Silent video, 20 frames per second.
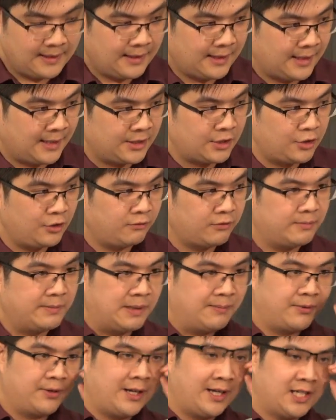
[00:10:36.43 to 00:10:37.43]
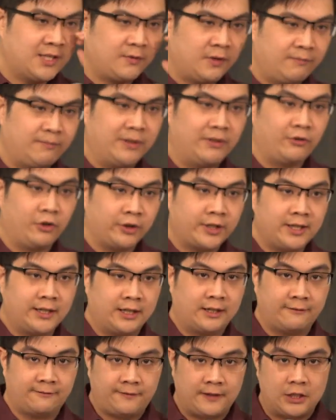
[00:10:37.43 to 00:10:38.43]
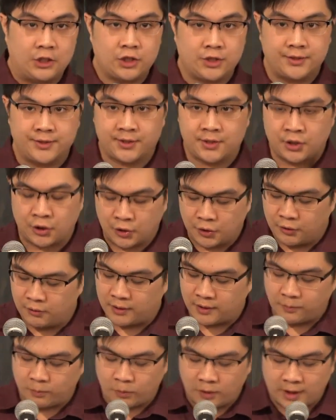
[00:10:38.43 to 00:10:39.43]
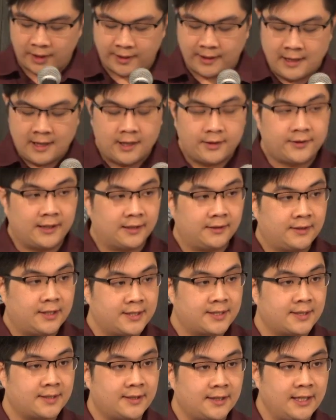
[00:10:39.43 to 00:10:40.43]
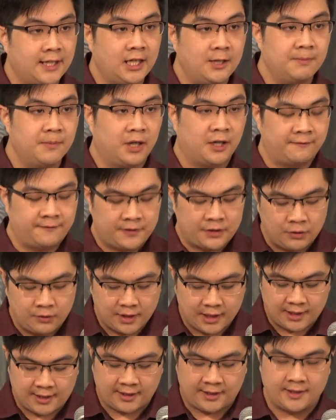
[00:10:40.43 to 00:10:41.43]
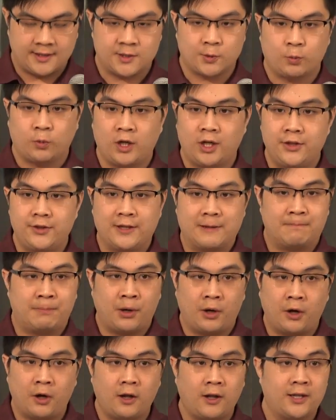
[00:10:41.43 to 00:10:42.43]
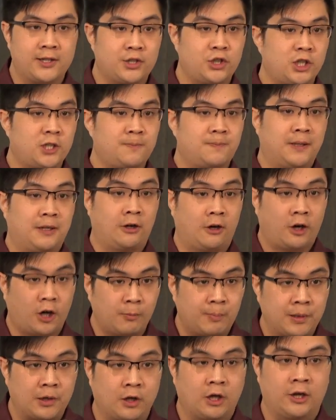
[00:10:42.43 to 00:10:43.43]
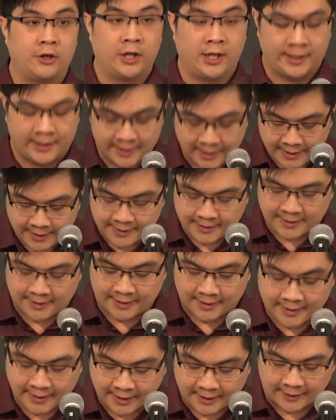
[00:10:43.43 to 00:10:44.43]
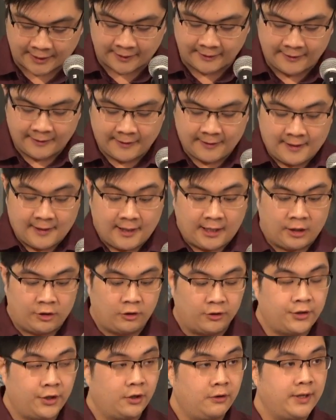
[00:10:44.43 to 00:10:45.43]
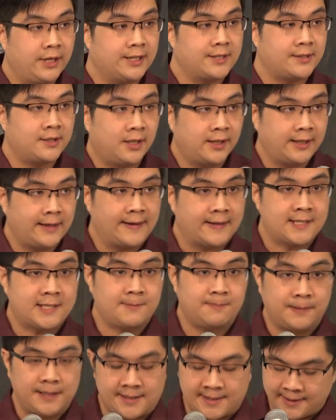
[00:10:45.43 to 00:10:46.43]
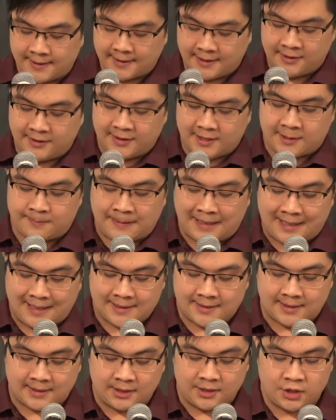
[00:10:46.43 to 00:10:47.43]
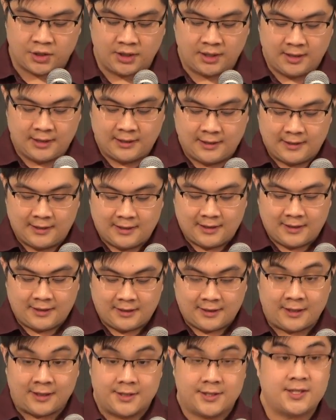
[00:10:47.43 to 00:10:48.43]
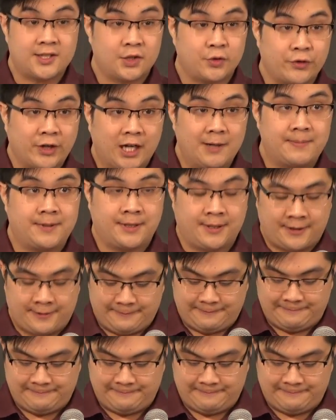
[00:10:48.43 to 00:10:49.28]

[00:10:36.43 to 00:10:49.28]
And you'll remember, as we've been looking at Ephesians 2 and 1, that this theme of unity is one that Paul has just been harping on again and again. And although it is not explicit in this passage, it is described here.